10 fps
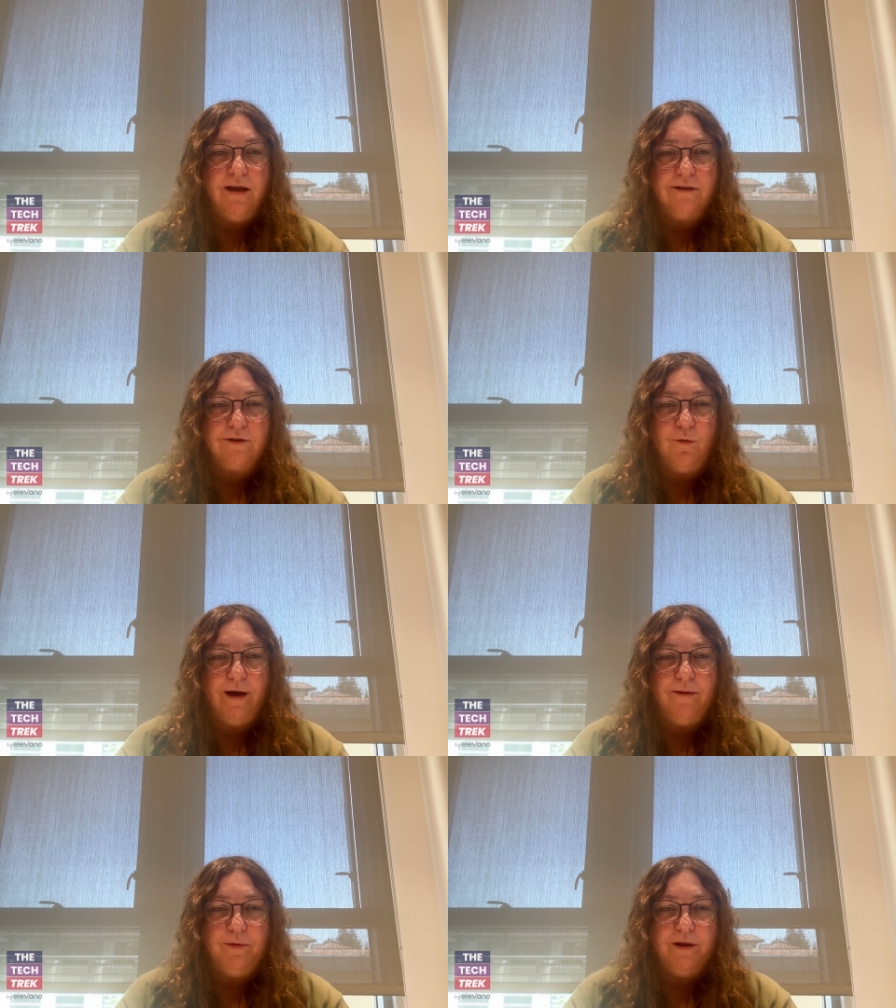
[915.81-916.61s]

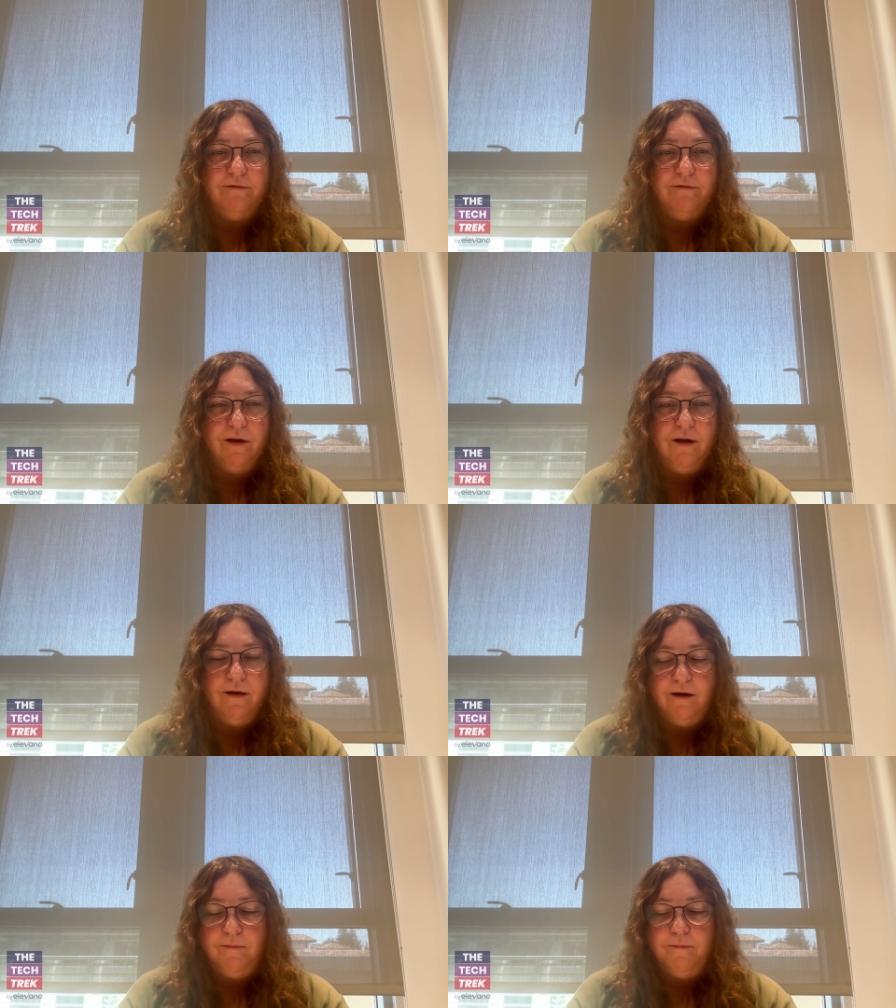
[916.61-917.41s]
quite a bit of
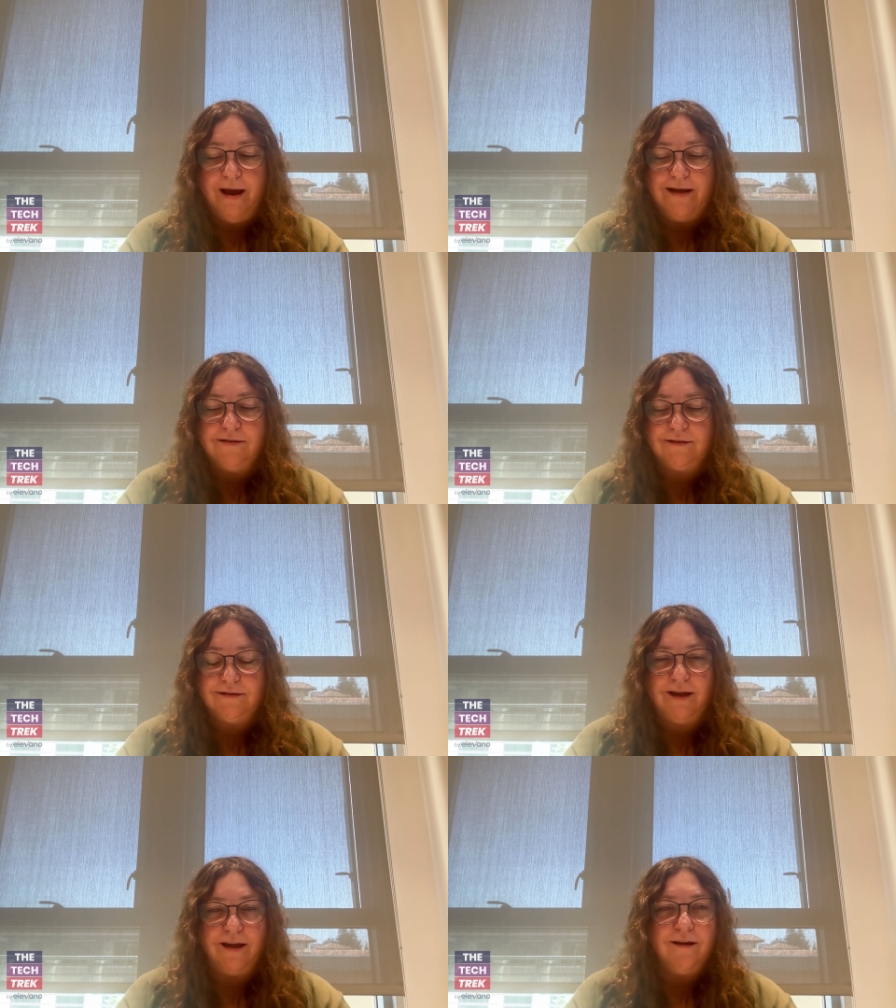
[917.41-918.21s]
a mess,
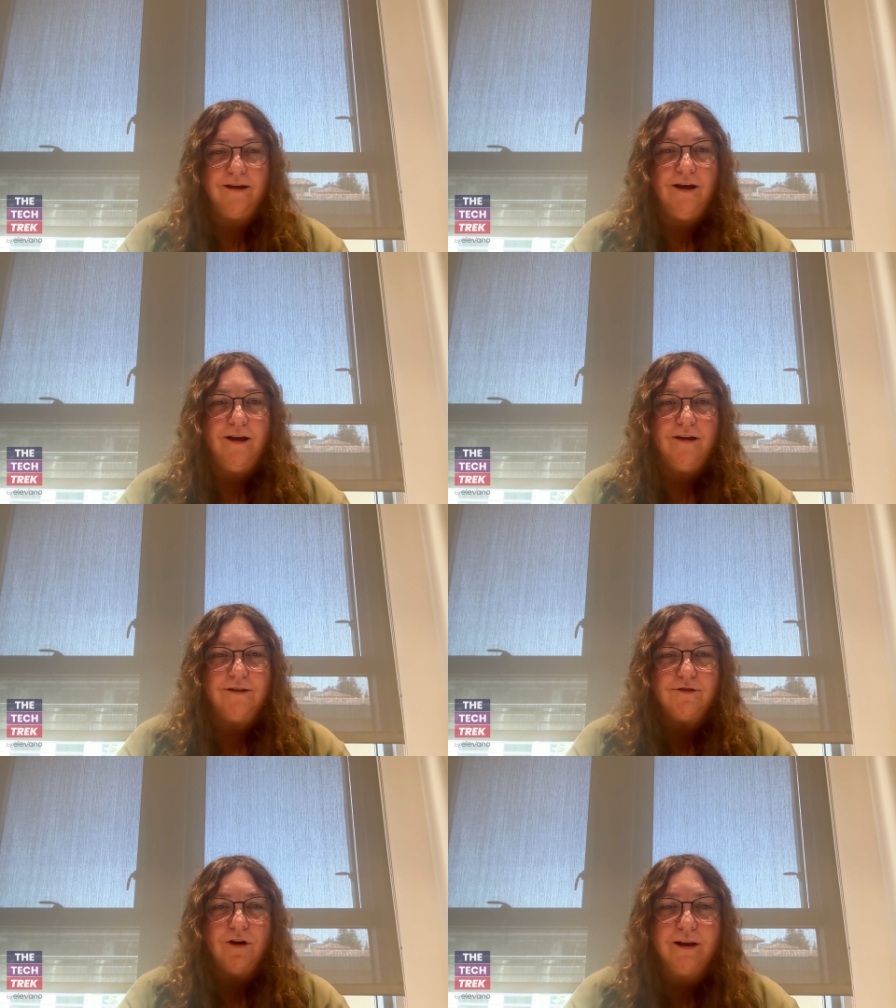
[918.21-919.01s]
like a
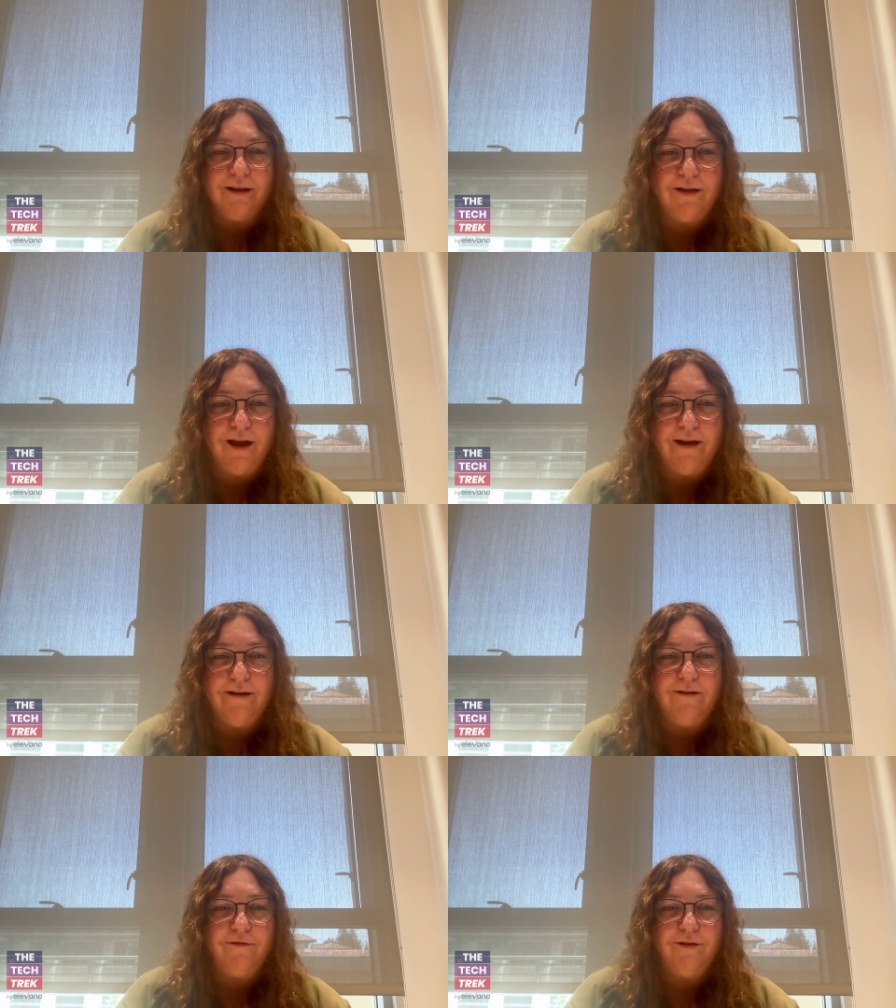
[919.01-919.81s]
starting line
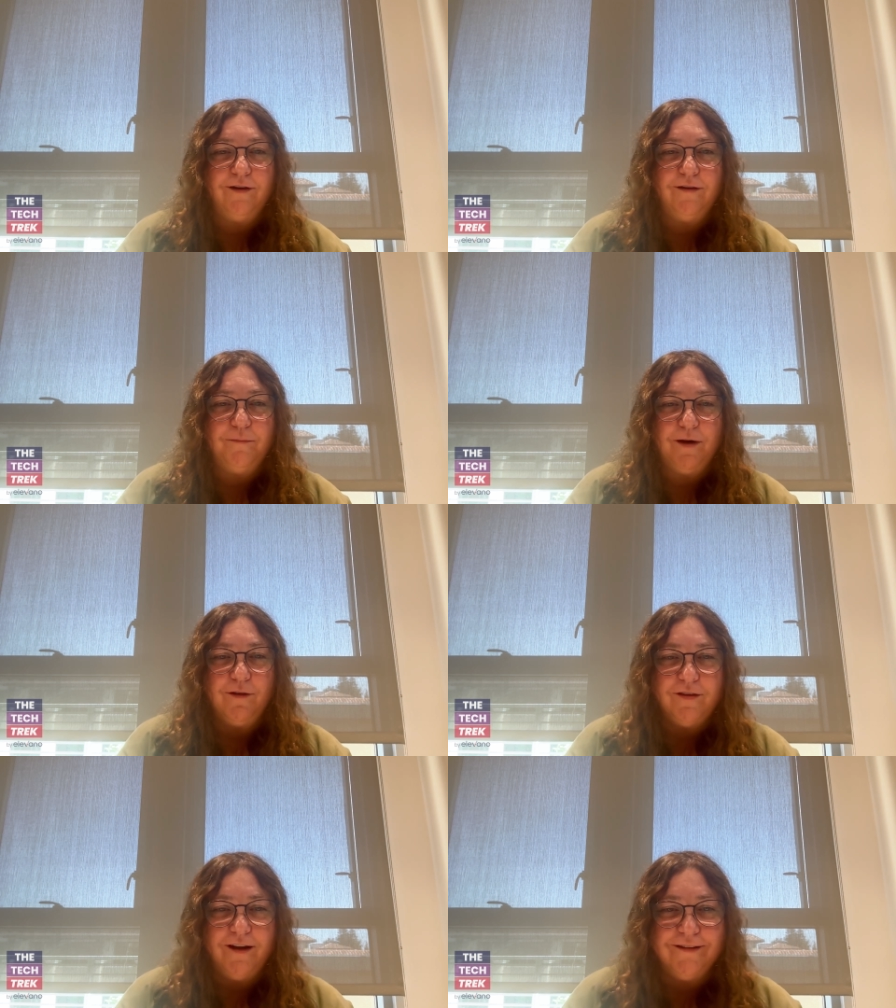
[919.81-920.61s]
of a
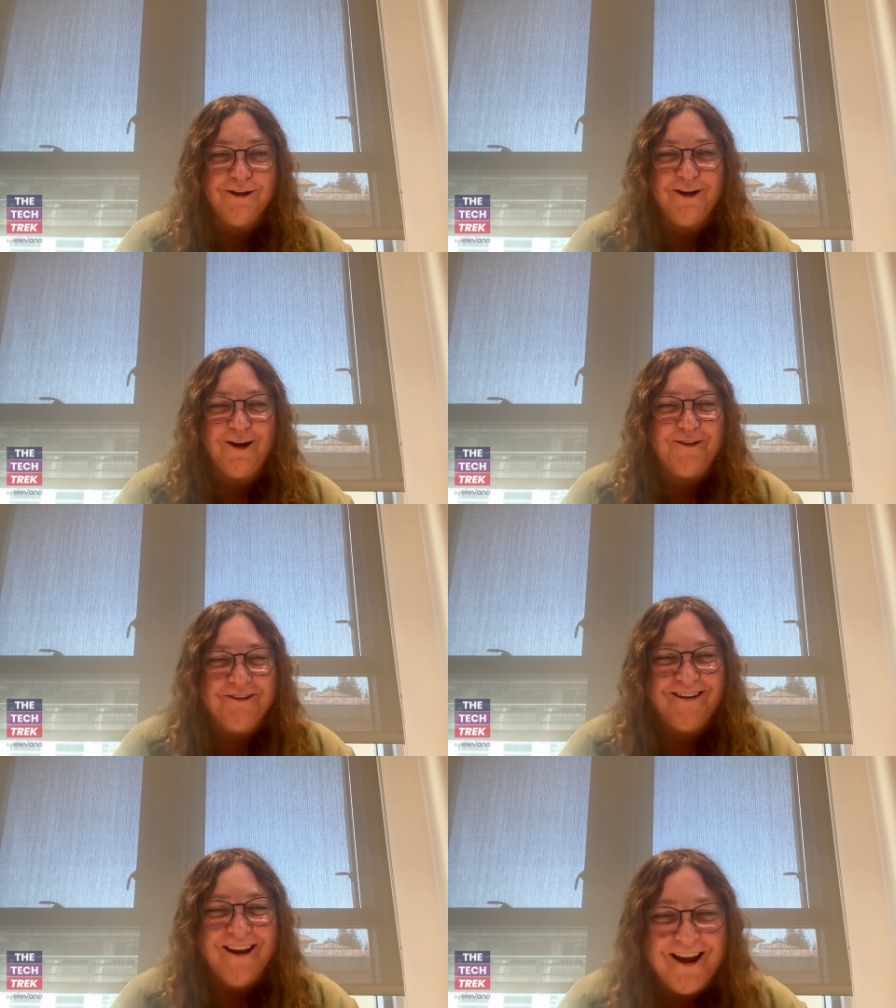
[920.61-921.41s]
marathon.
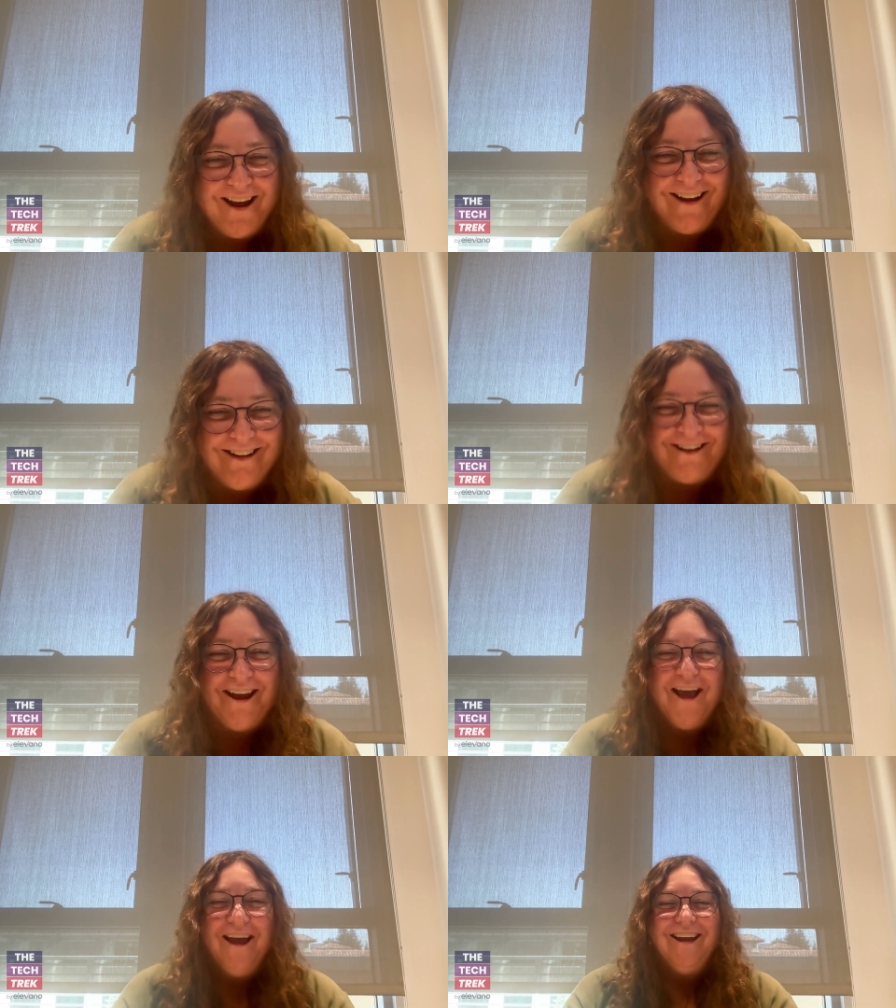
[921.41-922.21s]

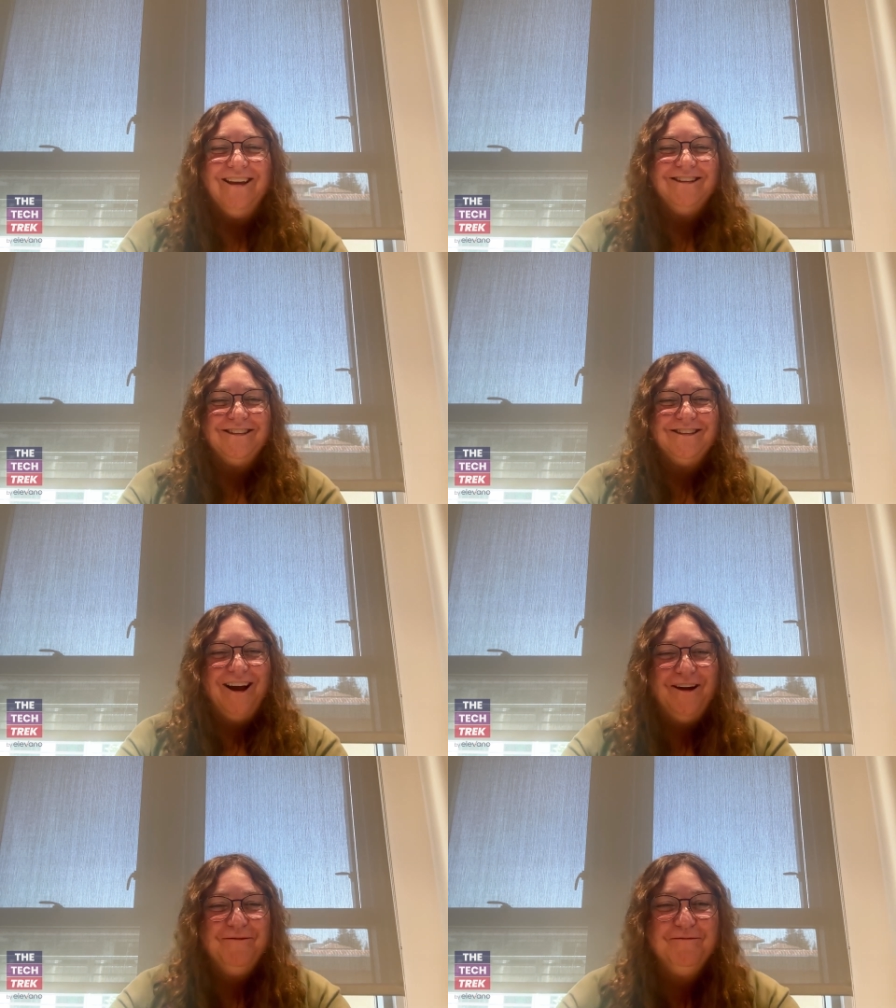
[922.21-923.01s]
It's
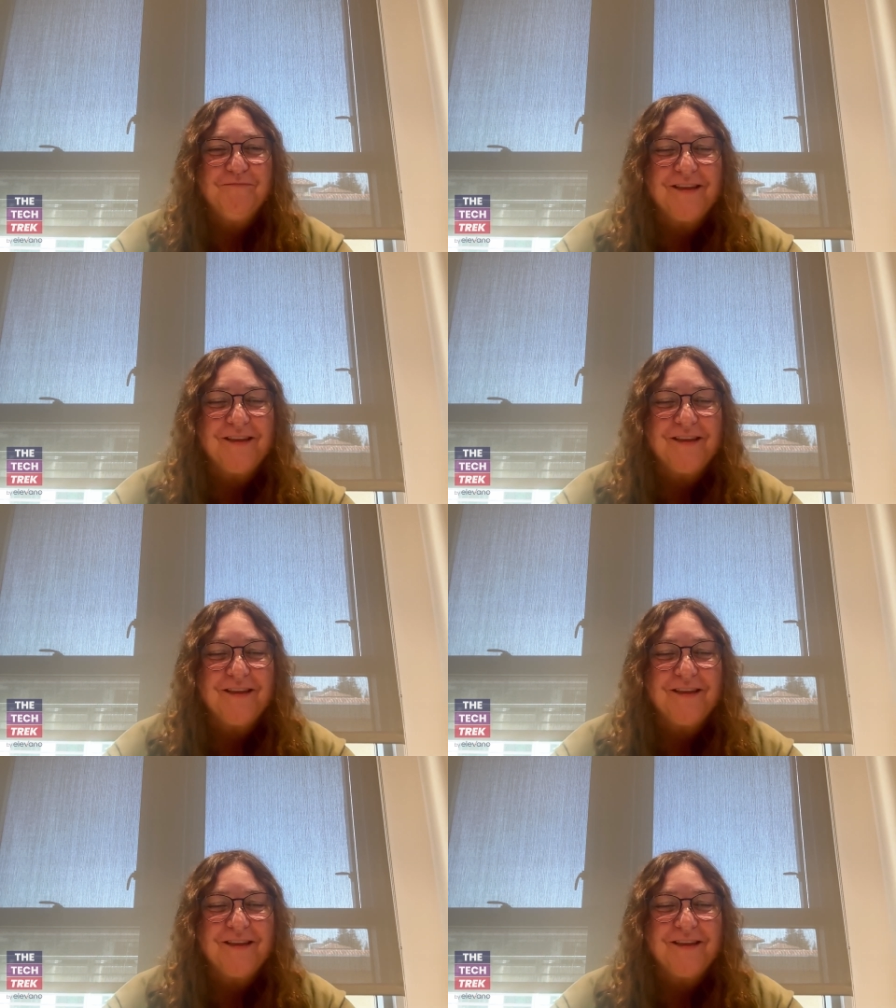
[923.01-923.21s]
a